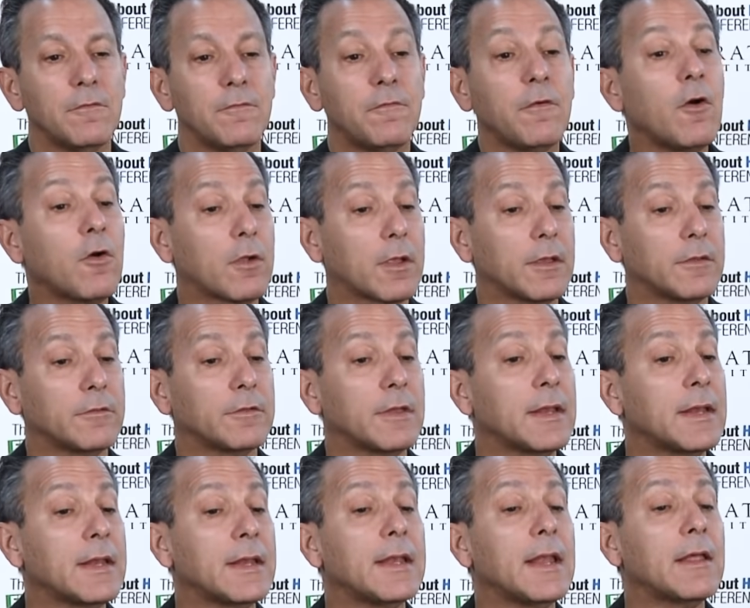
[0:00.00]
focus
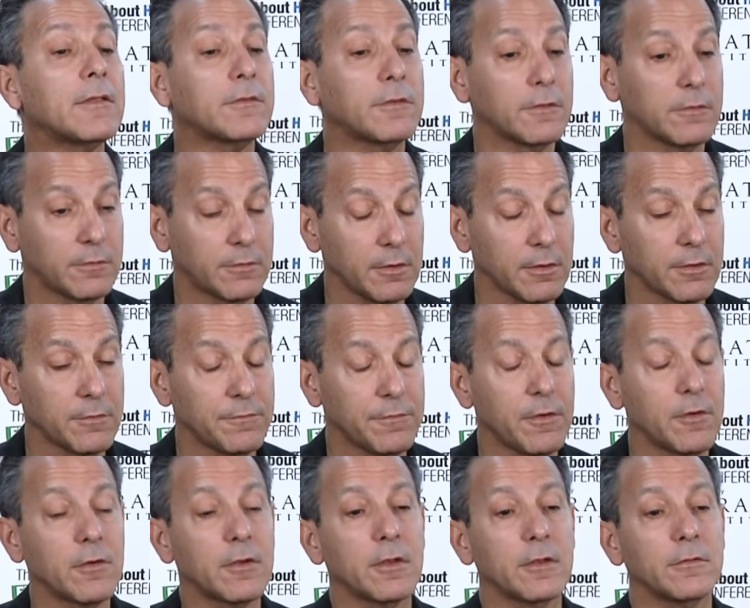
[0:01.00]
and a necessary
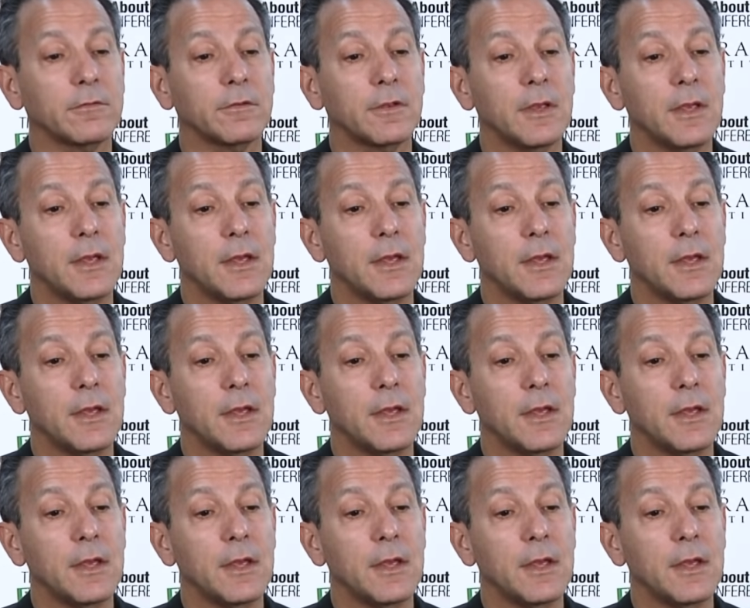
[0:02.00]
focus,